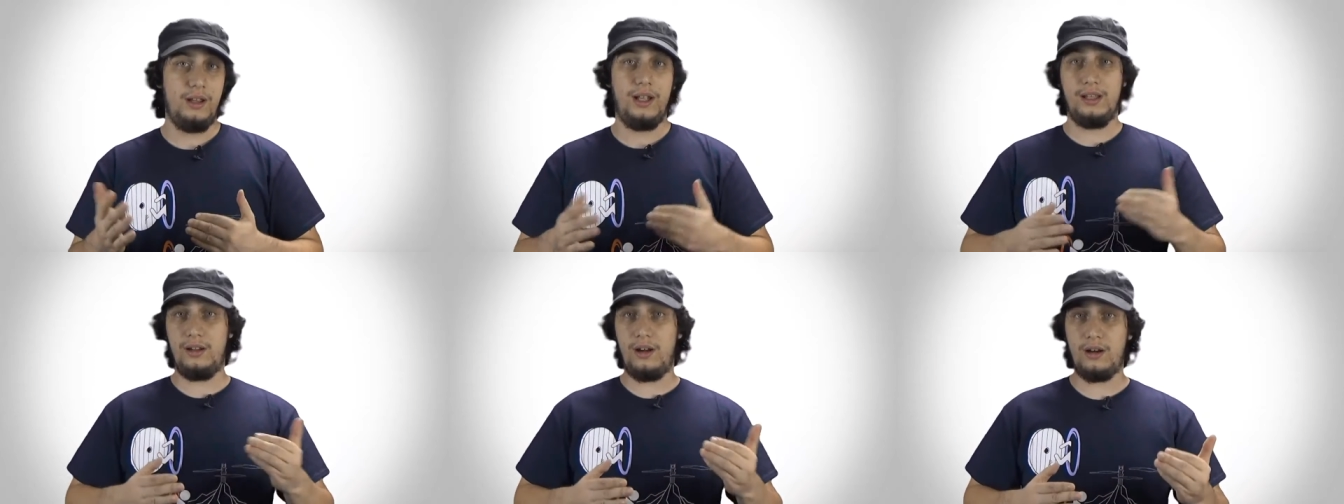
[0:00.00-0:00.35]

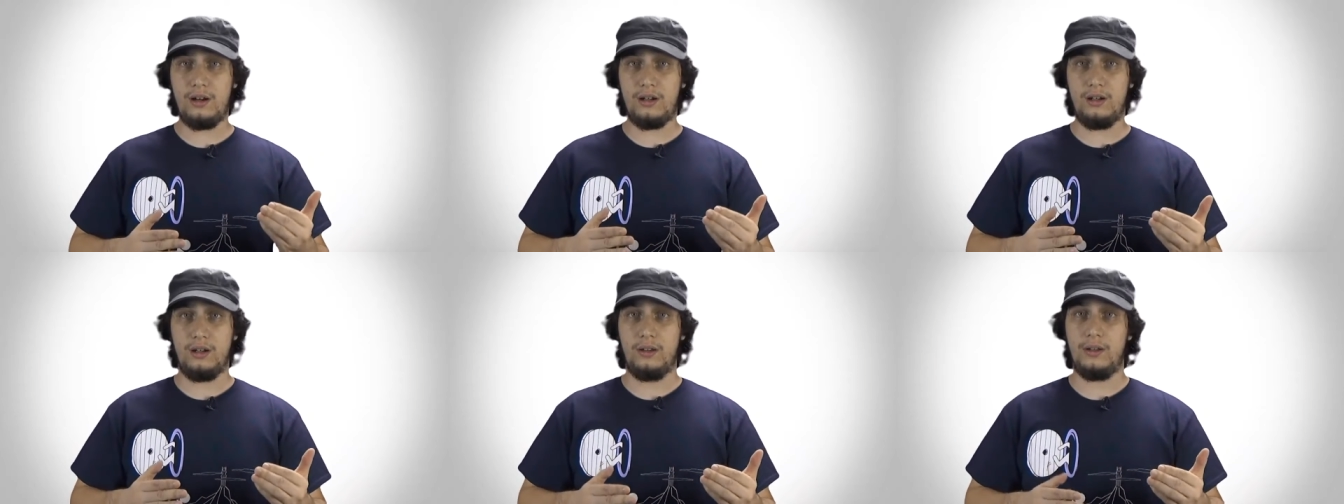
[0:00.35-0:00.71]
It's
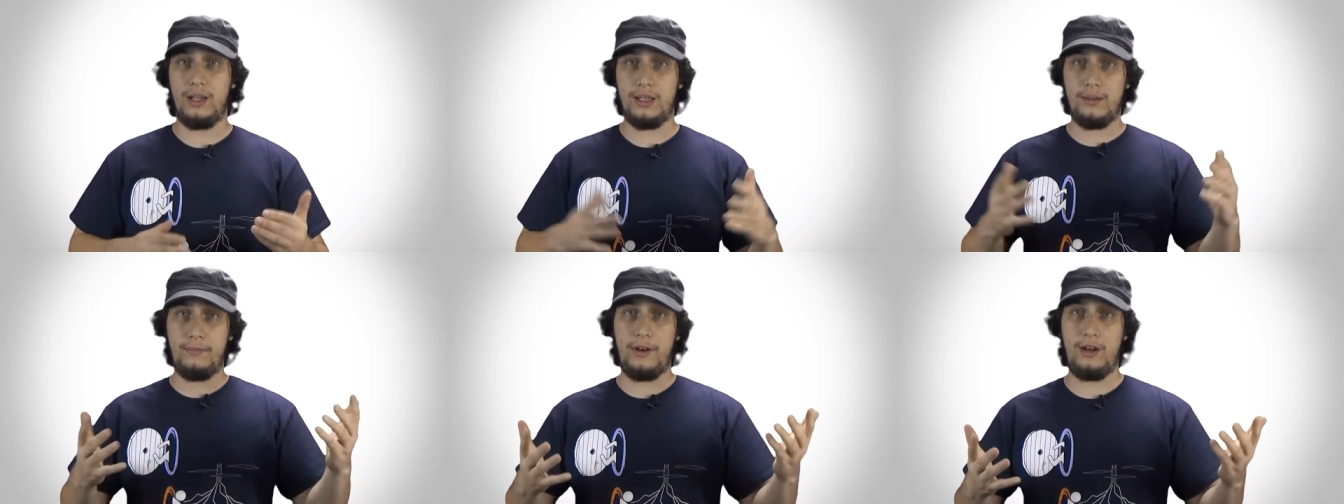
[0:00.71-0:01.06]
hard
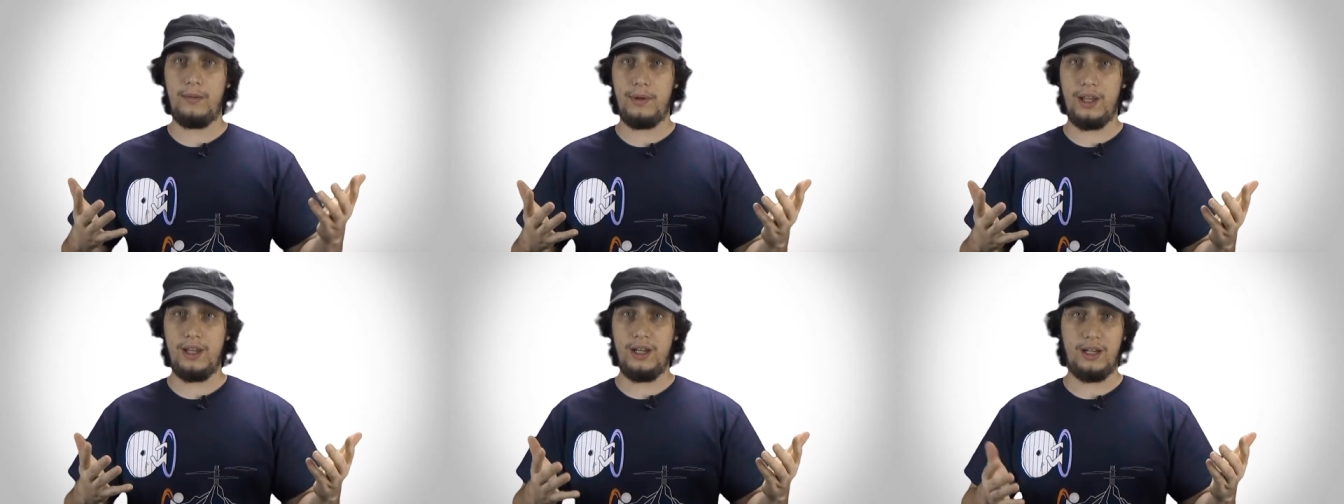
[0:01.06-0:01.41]
at the very
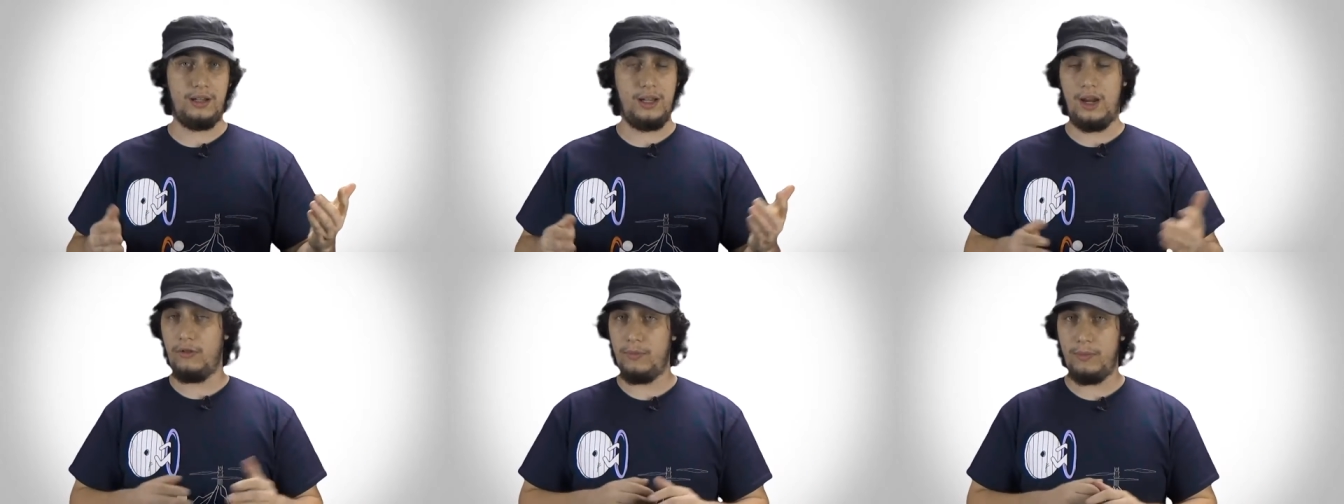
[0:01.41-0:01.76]

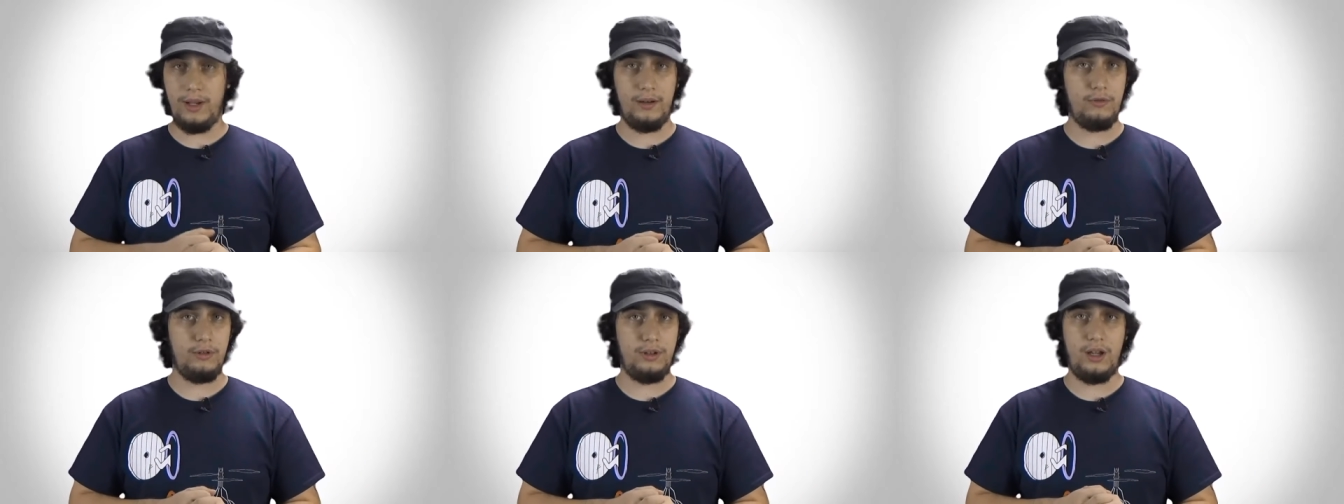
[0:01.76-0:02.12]
beginning.
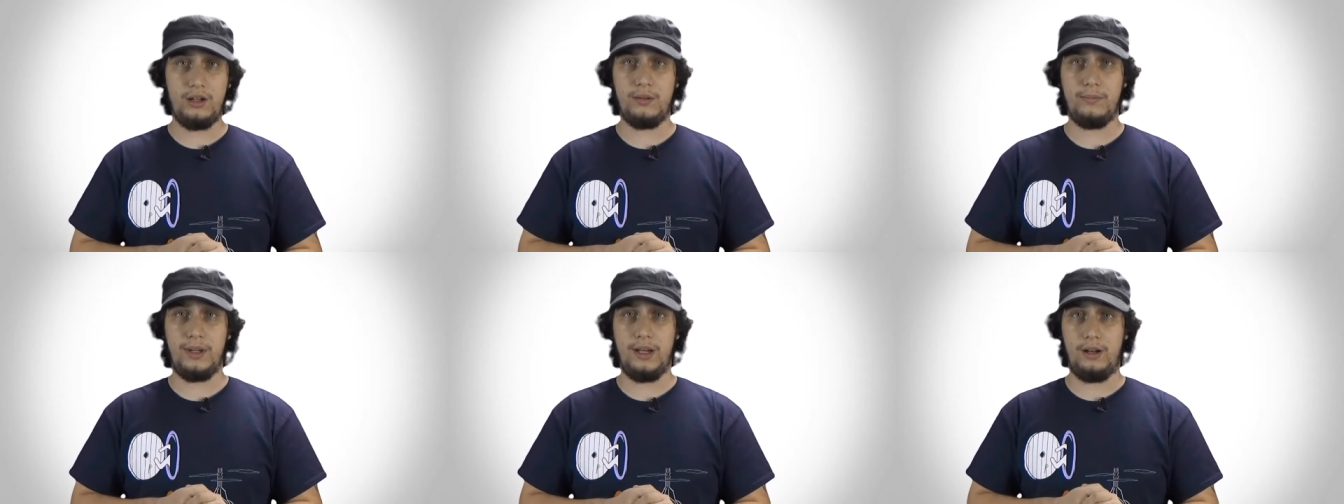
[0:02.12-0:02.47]
Everybody will
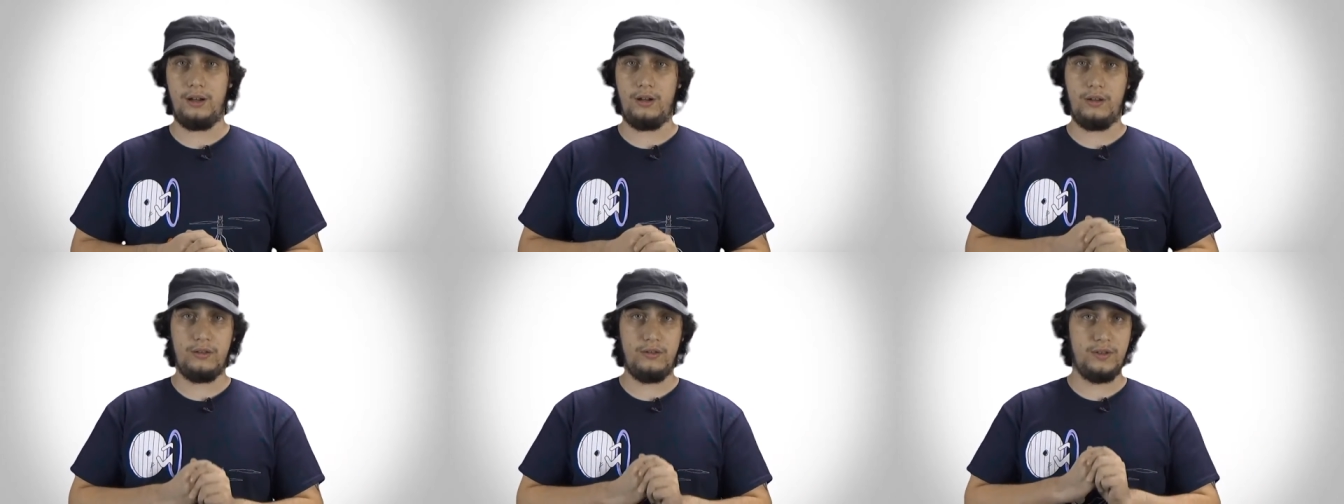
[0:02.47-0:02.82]
talk about it.
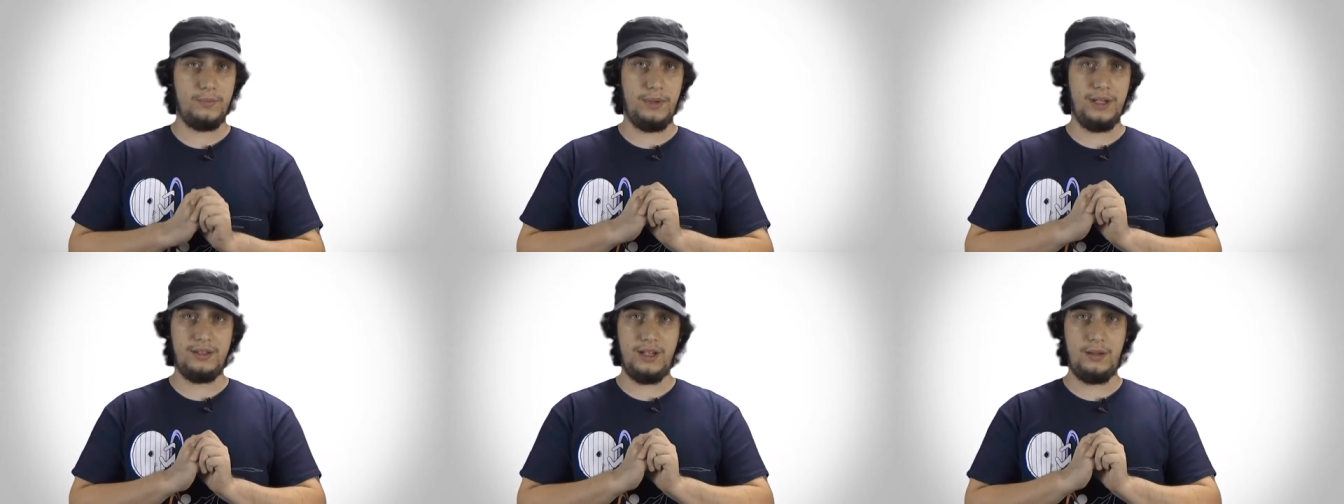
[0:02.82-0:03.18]
All those
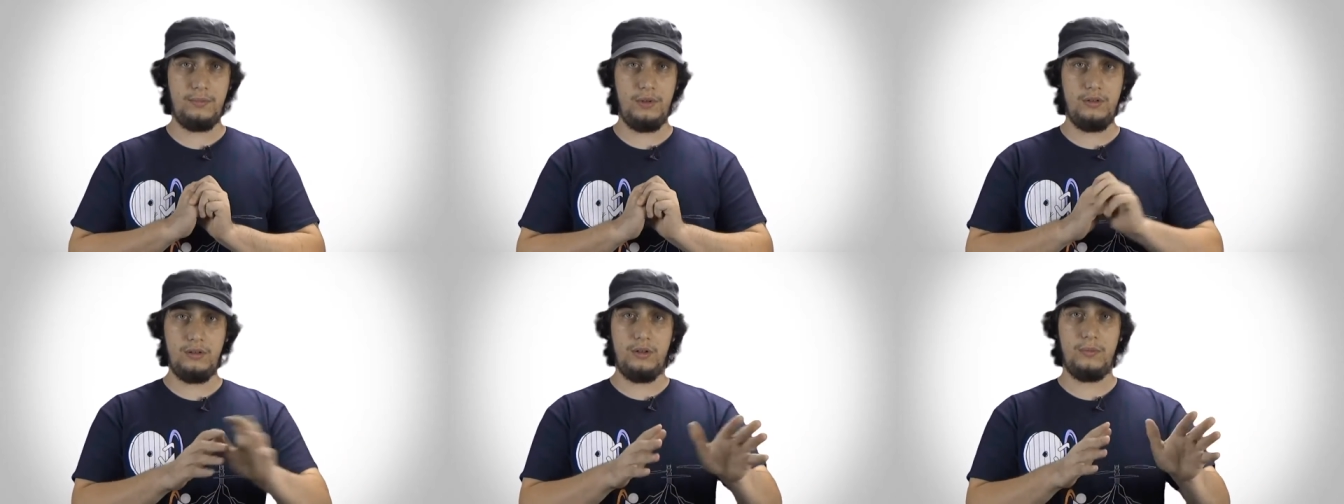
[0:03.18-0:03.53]
big
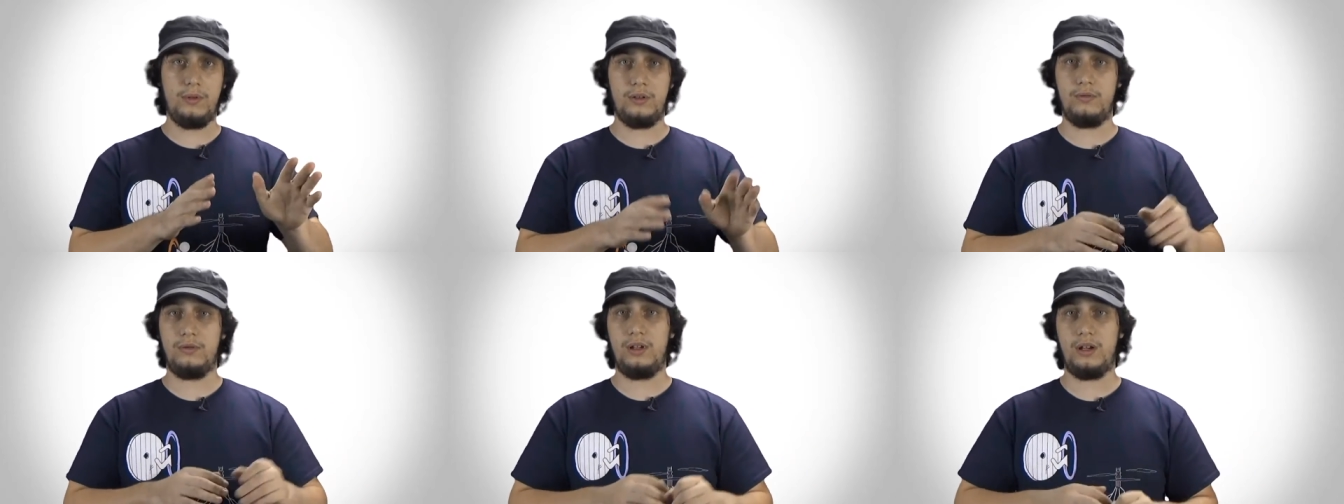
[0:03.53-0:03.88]
time
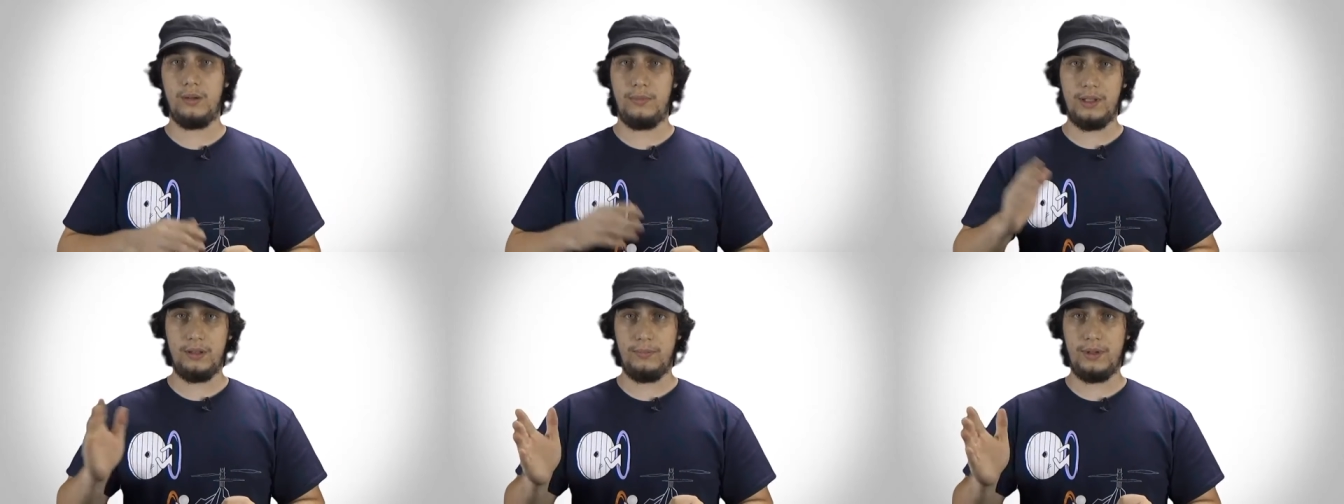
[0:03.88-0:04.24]
YouTubers will talk
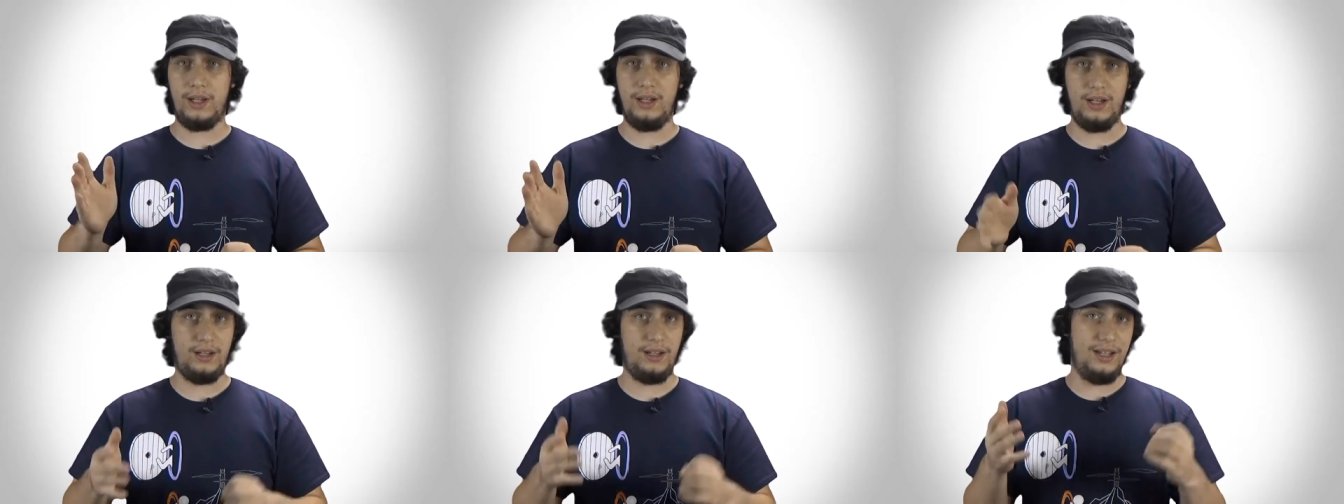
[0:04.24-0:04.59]
about the
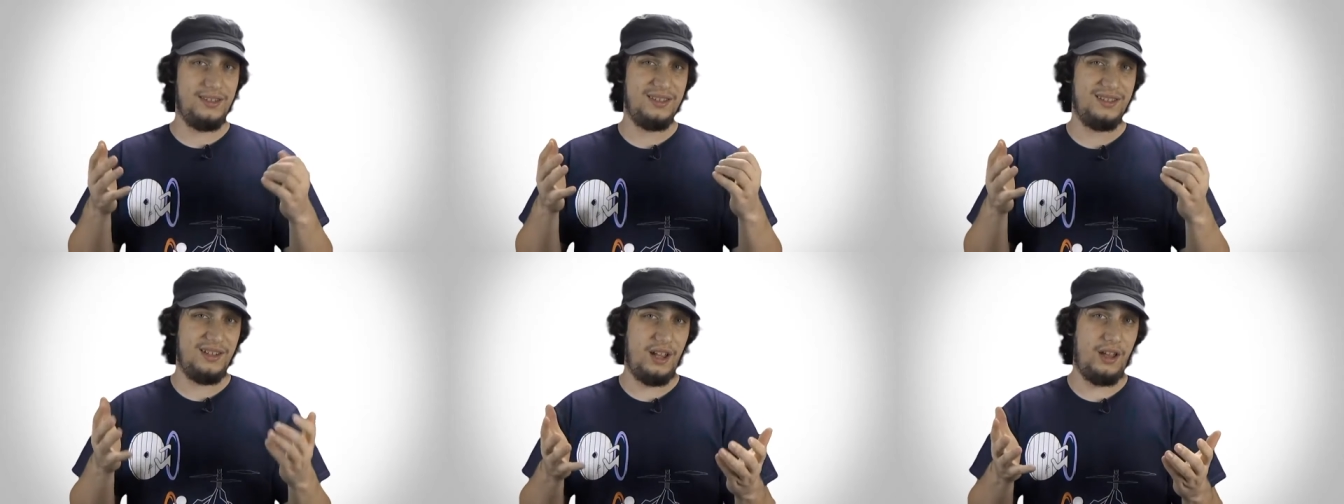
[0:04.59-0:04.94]
beginning.
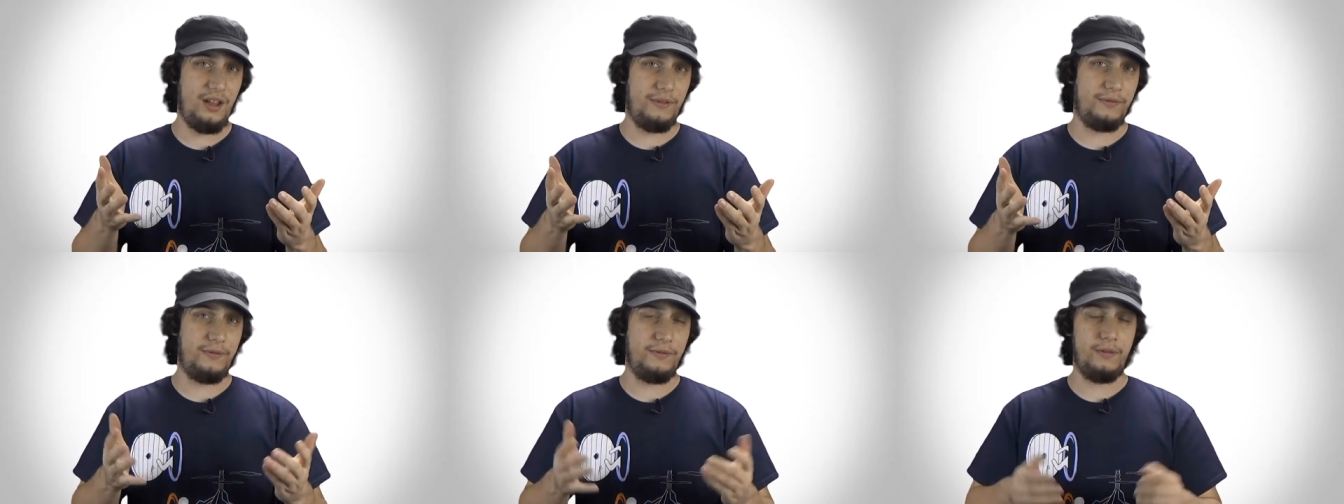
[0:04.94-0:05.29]
It's tough.